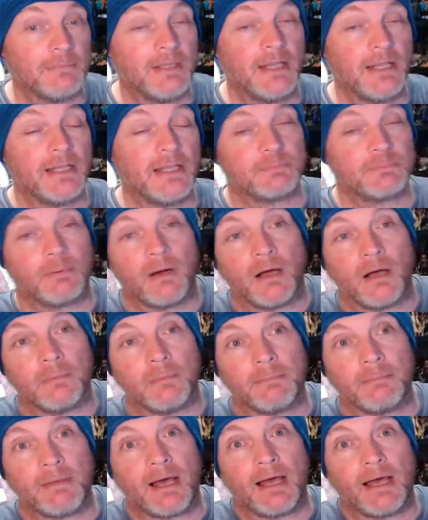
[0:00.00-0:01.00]
And that's
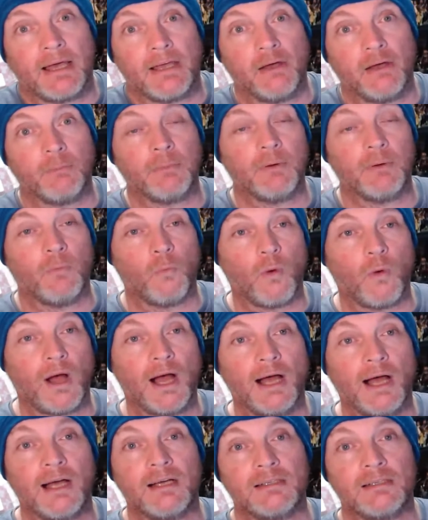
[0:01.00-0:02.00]
probably might help it
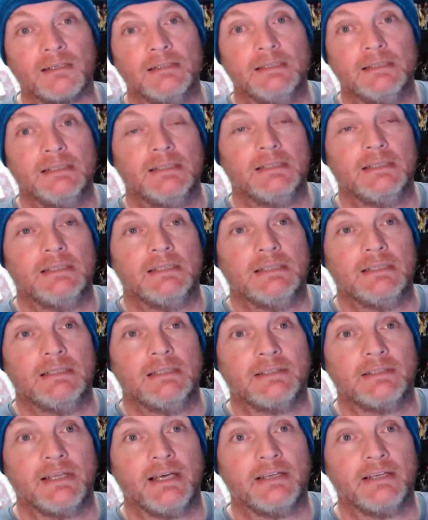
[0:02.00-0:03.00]
why
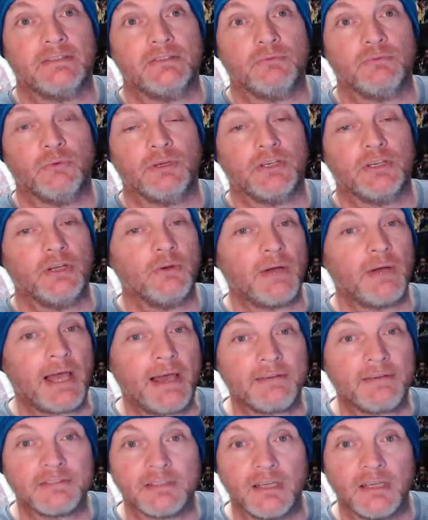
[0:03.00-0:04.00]
that we do
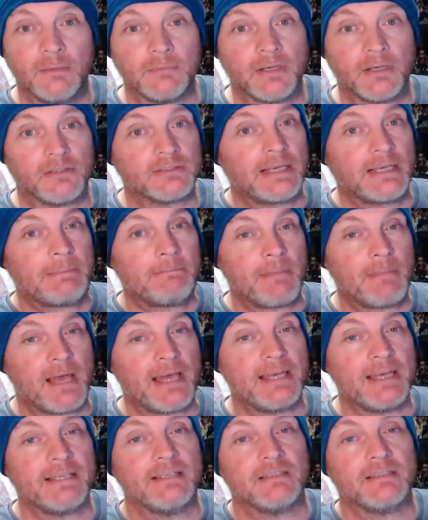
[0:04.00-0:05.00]
have some, because they
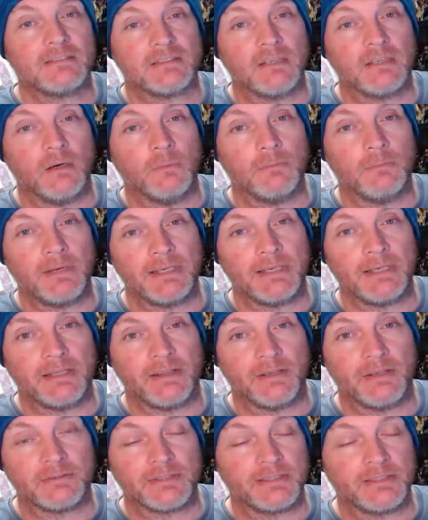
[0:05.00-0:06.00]
made so many of
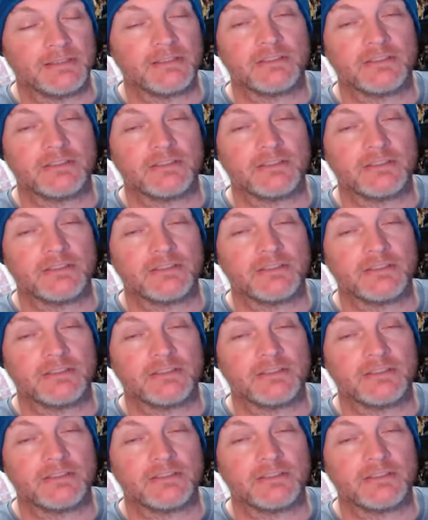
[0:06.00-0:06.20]
those things.